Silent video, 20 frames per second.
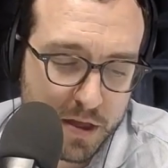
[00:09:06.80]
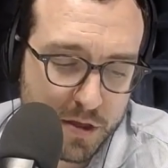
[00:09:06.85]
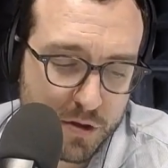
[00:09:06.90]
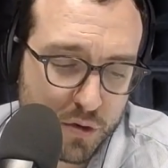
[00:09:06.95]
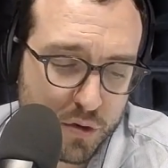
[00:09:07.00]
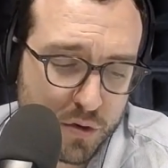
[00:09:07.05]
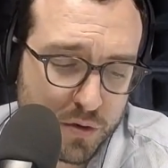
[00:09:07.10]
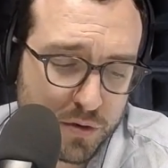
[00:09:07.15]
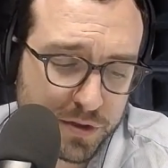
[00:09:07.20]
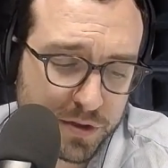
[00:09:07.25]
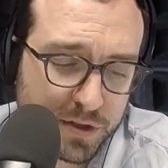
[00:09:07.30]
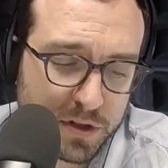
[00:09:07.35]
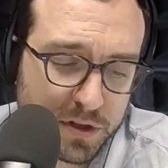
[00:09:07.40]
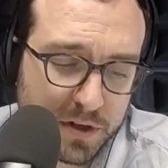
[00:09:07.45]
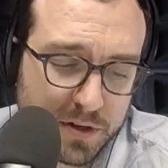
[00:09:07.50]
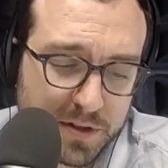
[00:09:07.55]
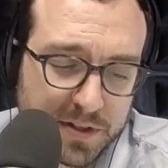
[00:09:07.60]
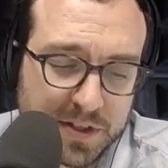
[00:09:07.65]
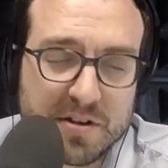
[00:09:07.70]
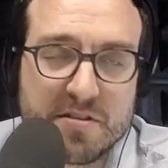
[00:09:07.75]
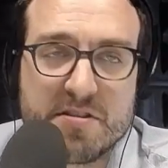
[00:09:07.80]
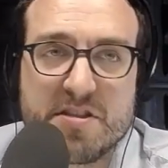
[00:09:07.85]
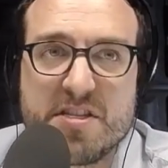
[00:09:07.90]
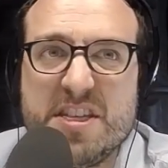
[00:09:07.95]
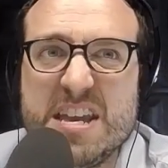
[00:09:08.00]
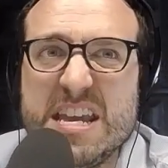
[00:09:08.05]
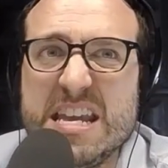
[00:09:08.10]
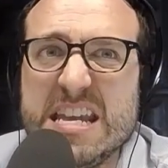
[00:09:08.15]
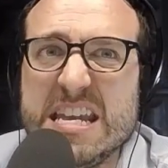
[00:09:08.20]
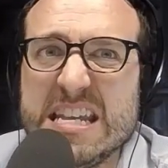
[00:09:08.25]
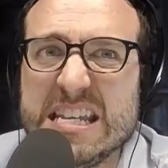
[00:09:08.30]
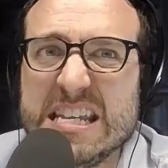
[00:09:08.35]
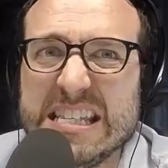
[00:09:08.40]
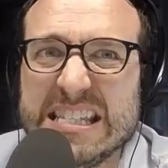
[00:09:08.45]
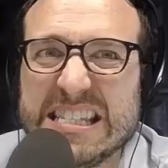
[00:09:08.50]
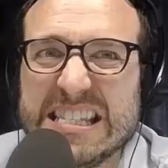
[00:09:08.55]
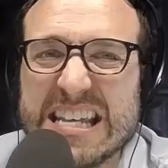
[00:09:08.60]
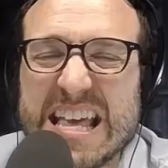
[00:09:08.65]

Whose clothes are these?